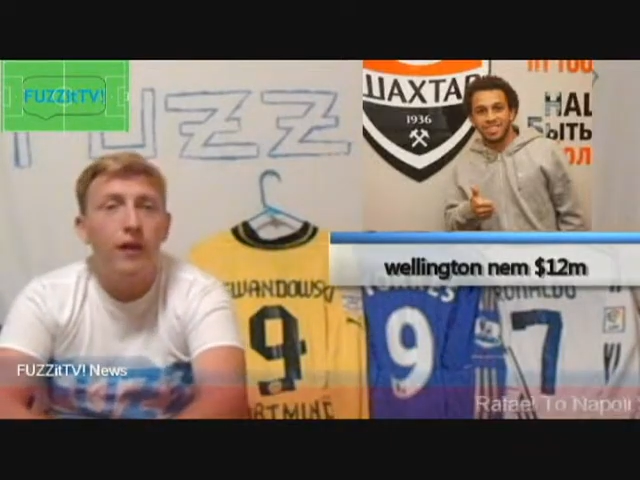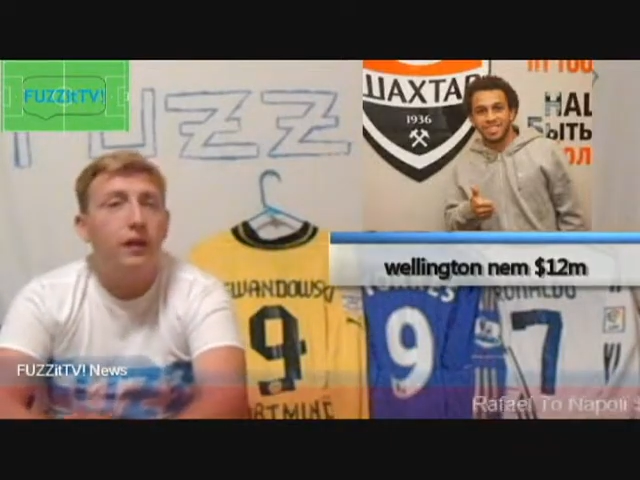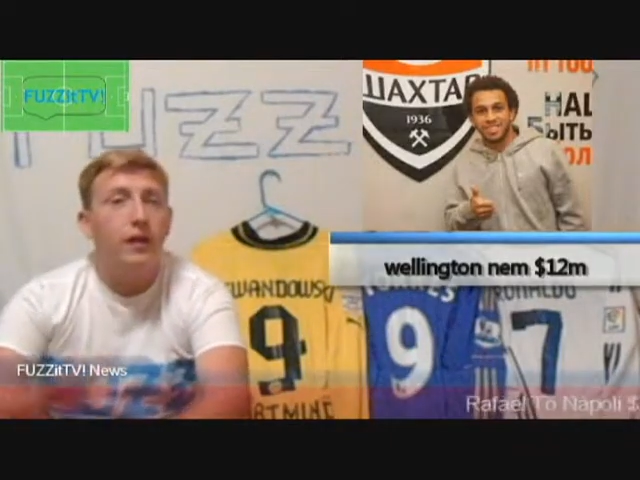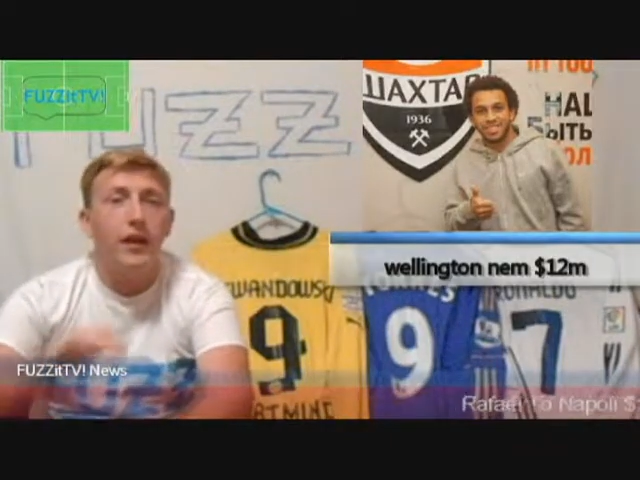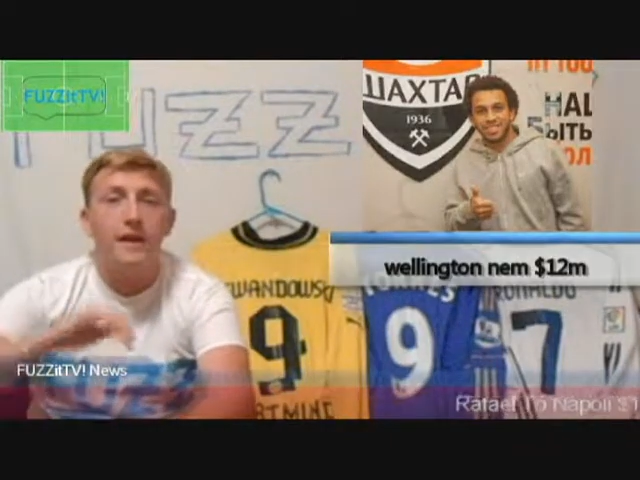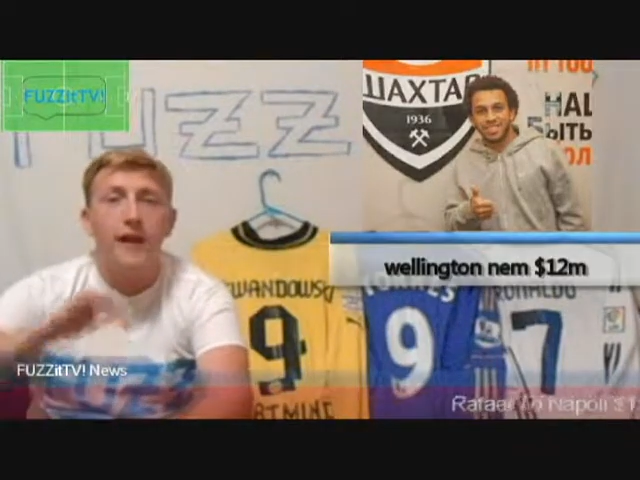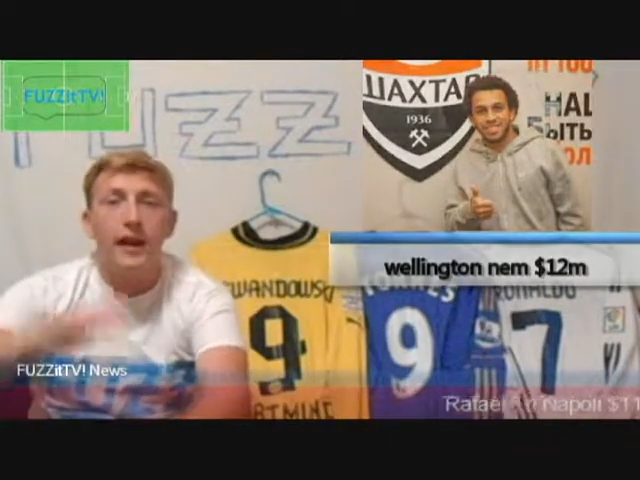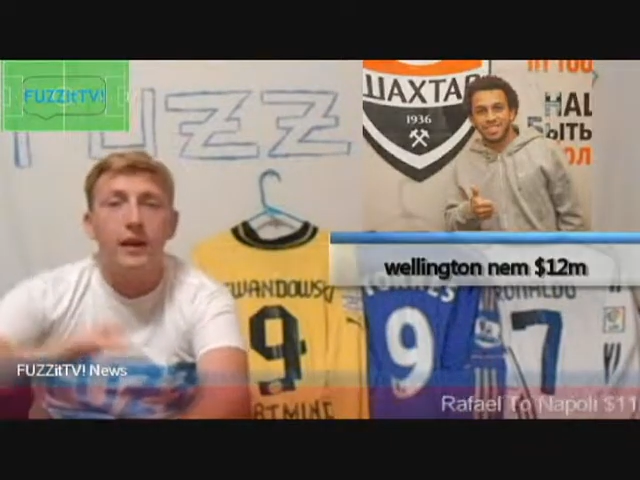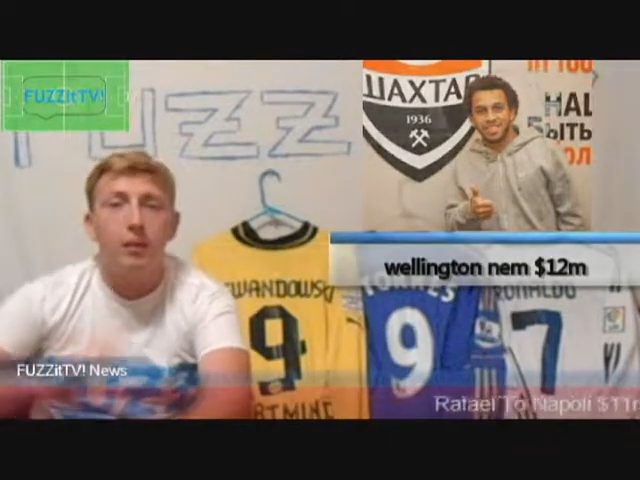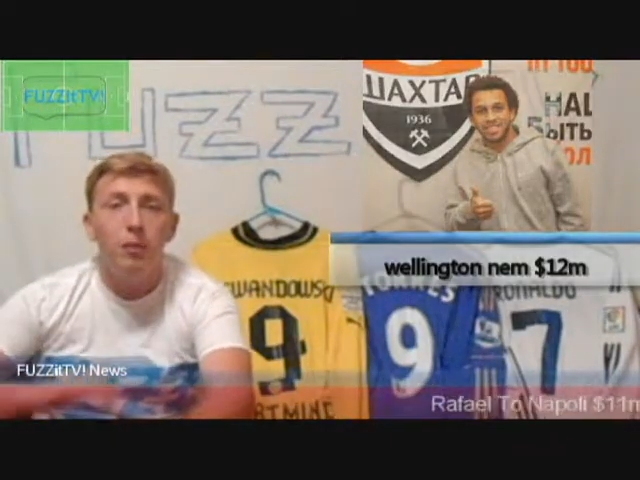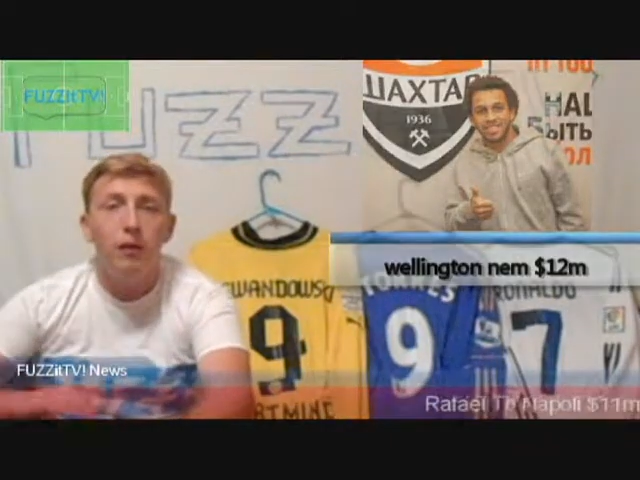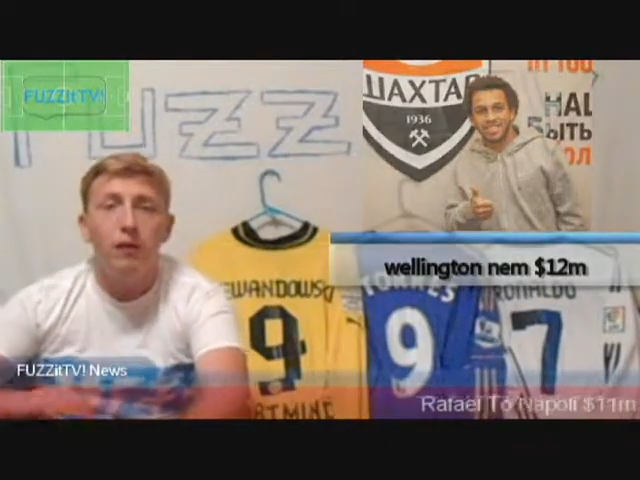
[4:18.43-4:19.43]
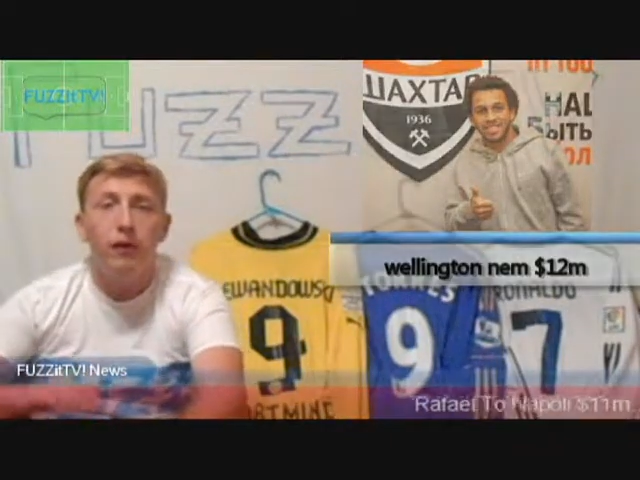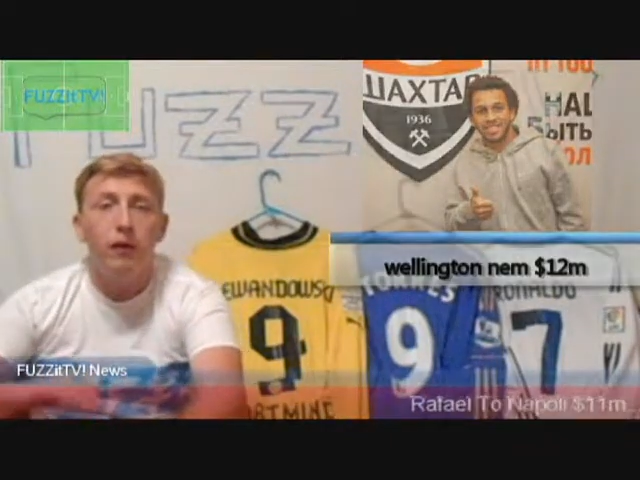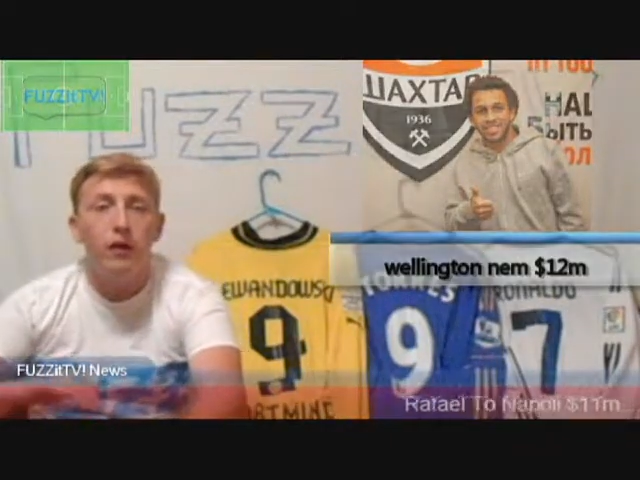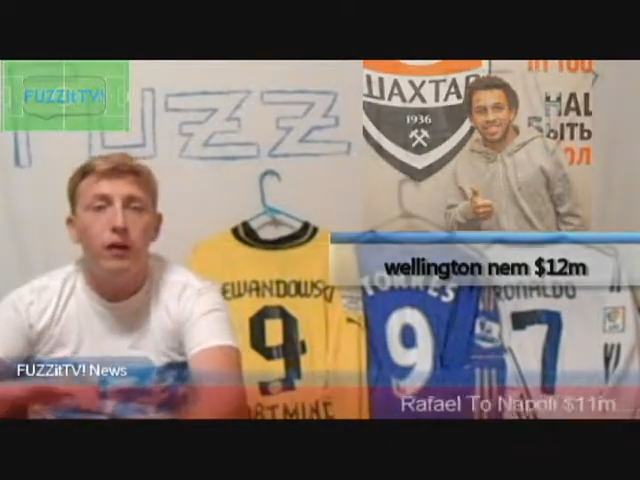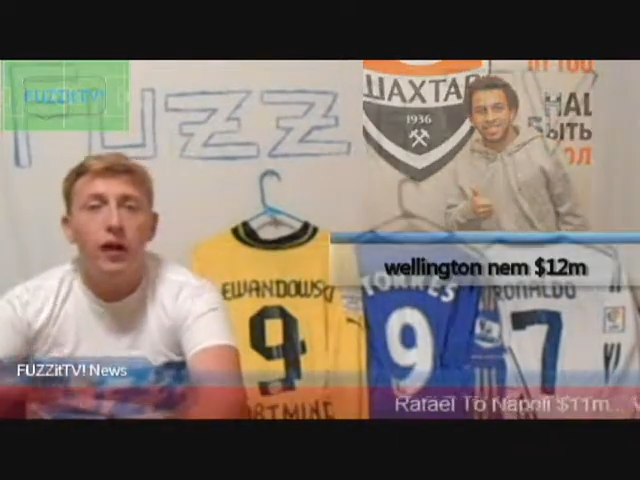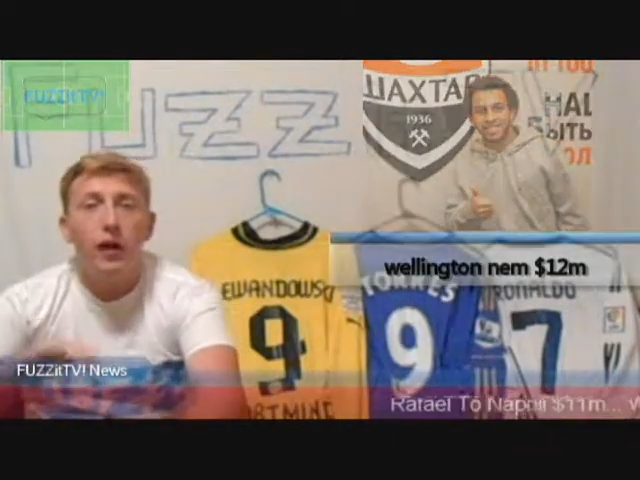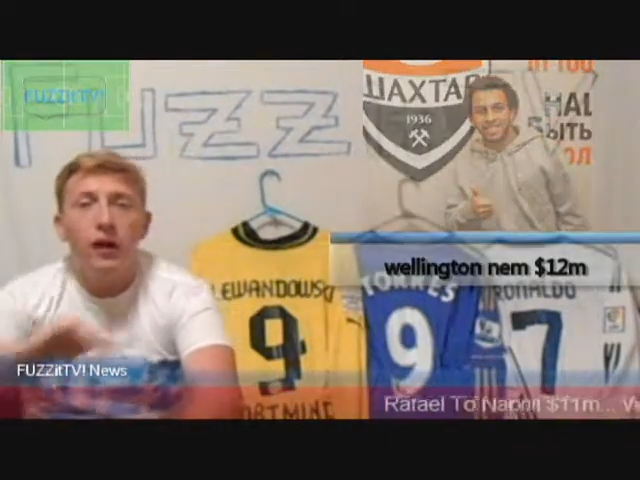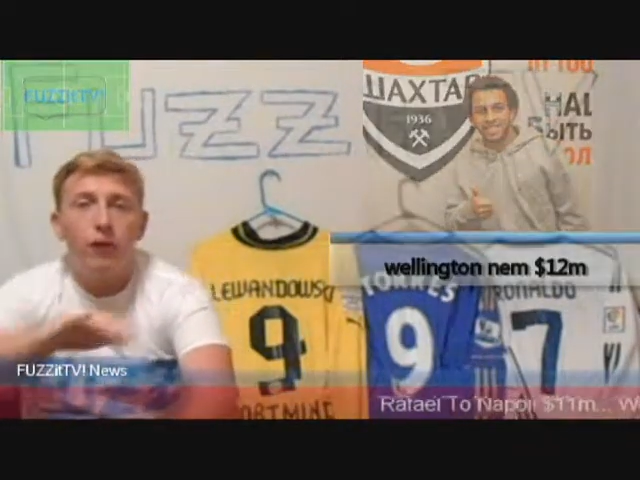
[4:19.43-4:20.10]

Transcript: He's an attacking midfielder.